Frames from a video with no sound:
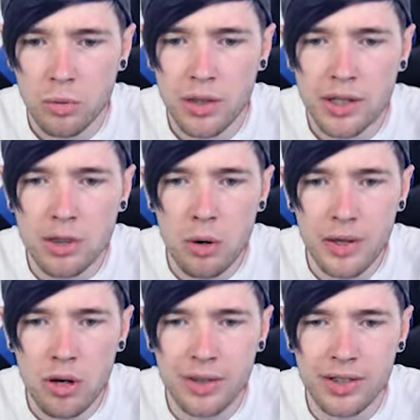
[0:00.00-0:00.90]
What is
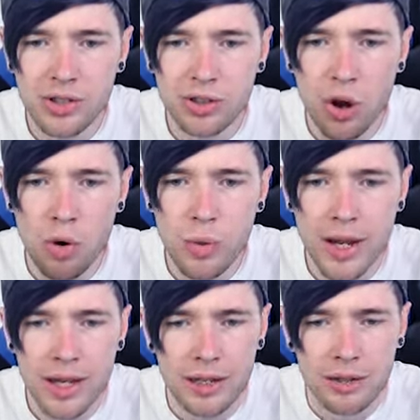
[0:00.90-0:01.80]
going on? This is so
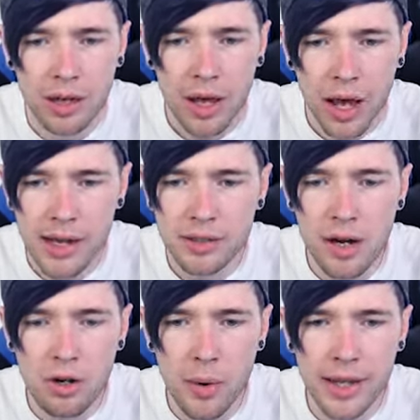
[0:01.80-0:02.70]
weird. At least
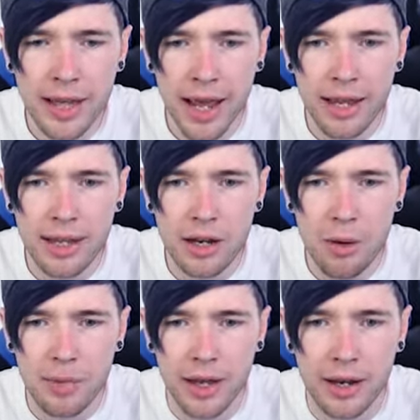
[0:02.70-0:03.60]
I know I can get
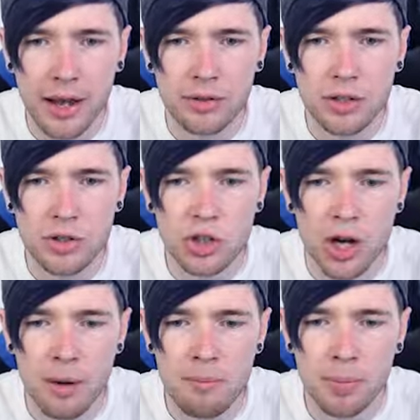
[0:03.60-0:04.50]
up there now. So let's
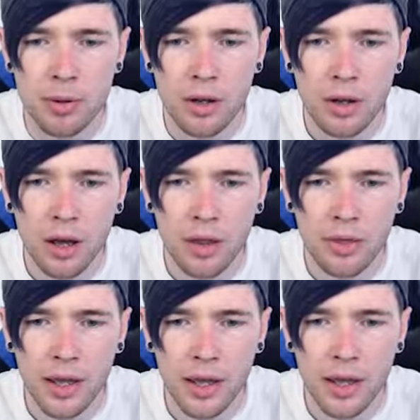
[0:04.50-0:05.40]
jump
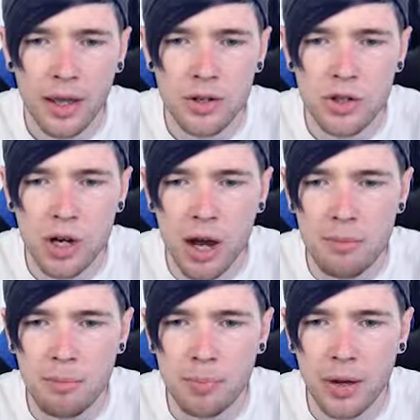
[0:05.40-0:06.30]
and then
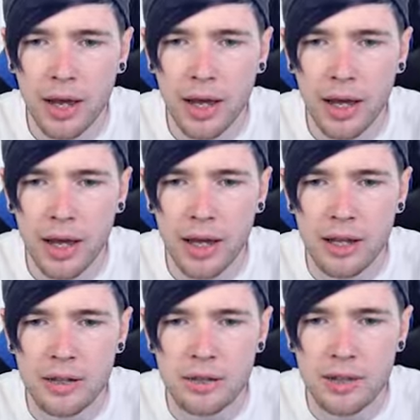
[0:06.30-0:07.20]
jump
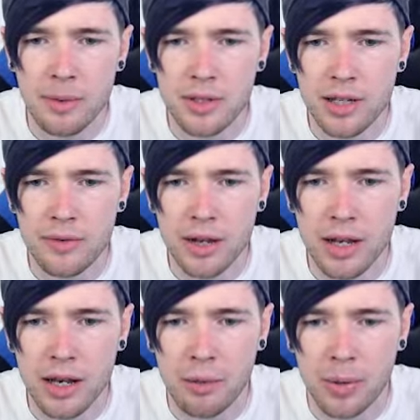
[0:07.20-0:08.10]
and let me see if I can
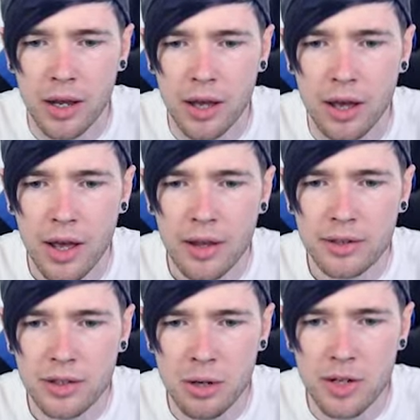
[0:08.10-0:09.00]
get up here.
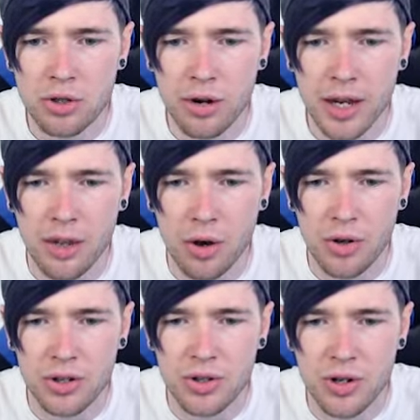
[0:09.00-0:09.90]
This is going to be tricky though
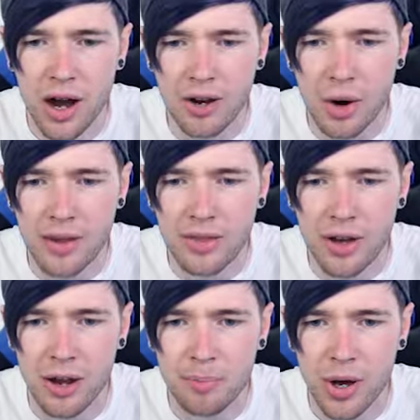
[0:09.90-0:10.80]
because you can't go in
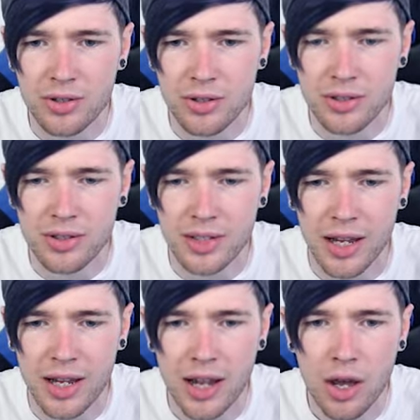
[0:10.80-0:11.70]
third person to
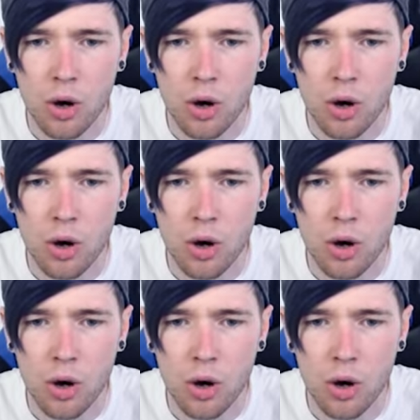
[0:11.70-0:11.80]
see.